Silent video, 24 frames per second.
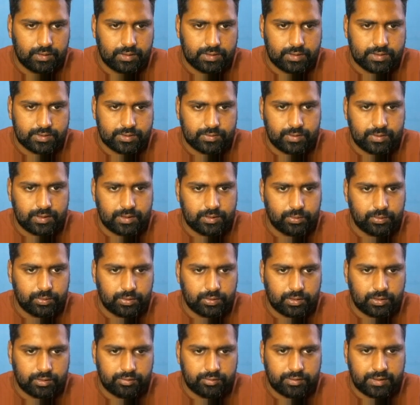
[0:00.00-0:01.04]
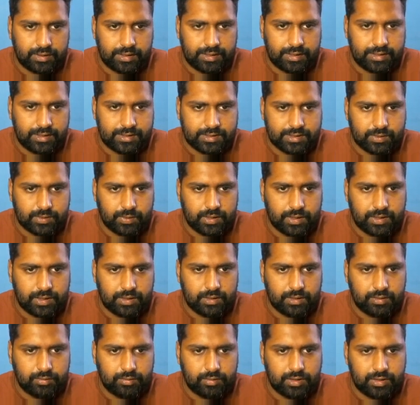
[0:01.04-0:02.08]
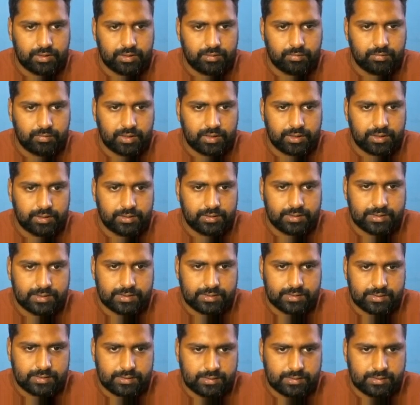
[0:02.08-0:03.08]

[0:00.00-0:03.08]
square root of a square 1 minus